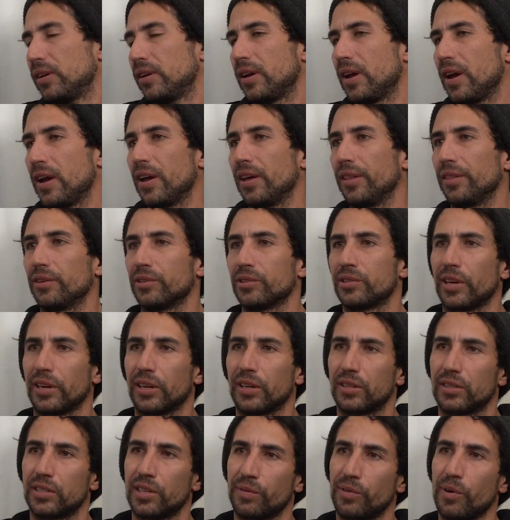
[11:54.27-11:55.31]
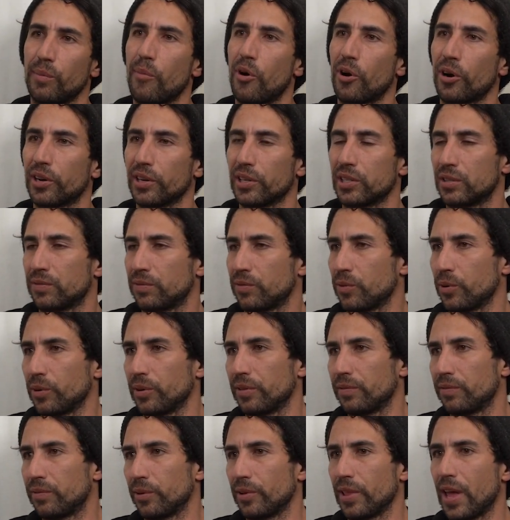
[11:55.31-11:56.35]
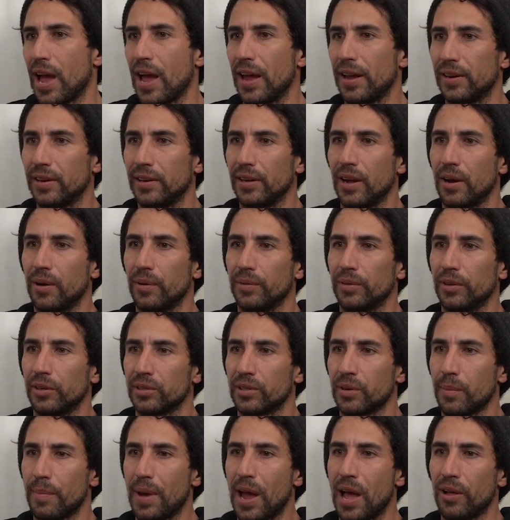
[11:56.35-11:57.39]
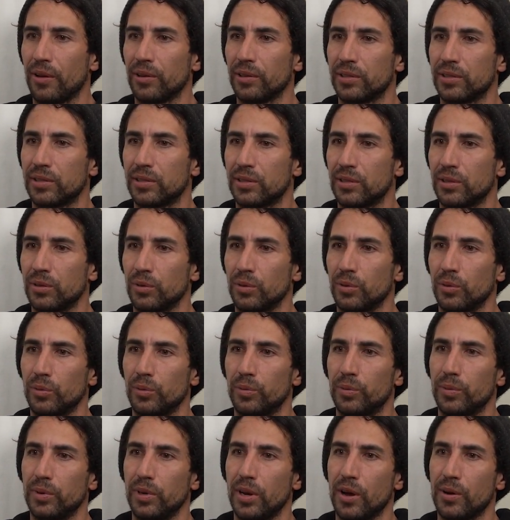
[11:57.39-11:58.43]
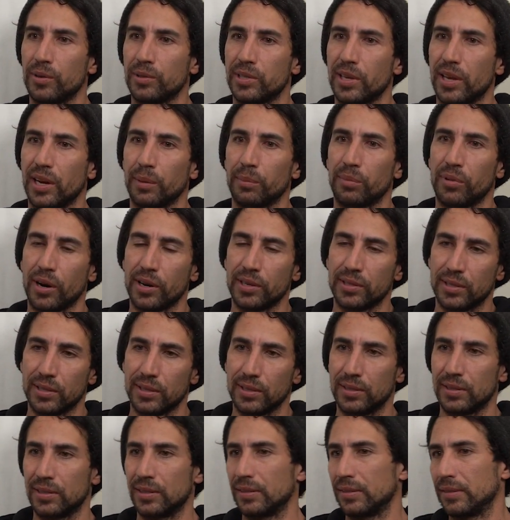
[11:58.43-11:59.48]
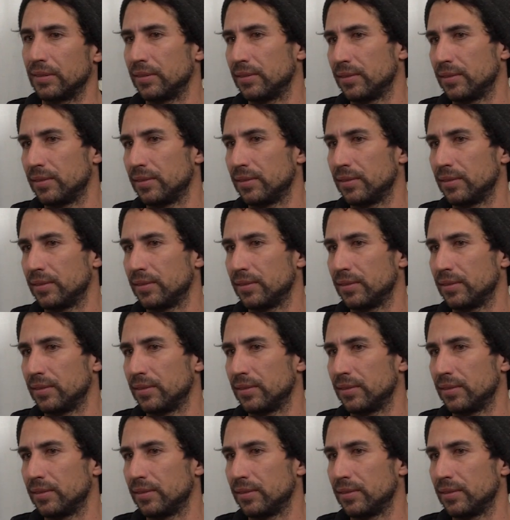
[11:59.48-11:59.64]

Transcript: And there's like different markets for that, and there's a balance to, setting prices and,